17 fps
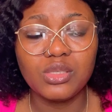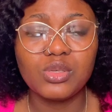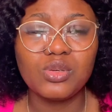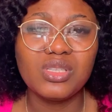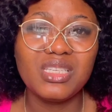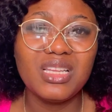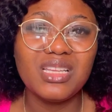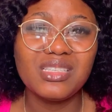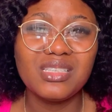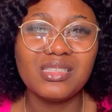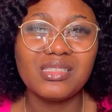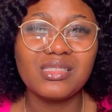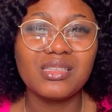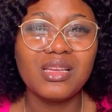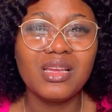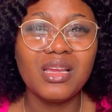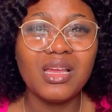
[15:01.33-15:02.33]
So this
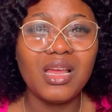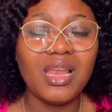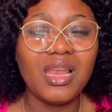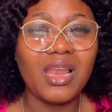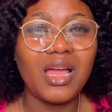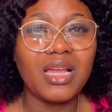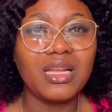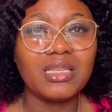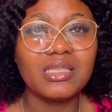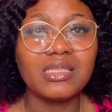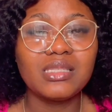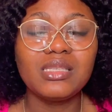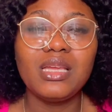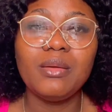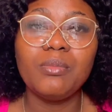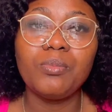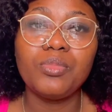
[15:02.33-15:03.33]
is like the
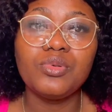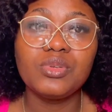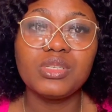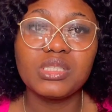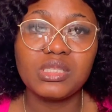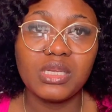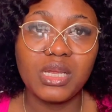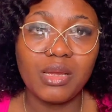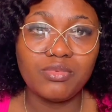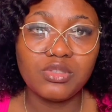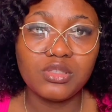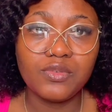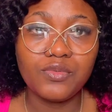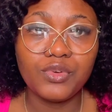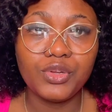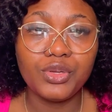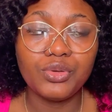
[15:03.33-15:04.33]
simple steps
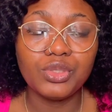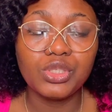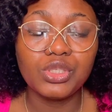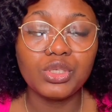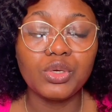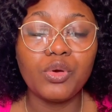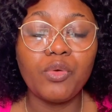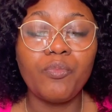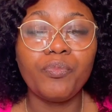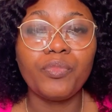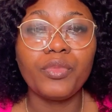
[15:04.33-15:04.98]
for you to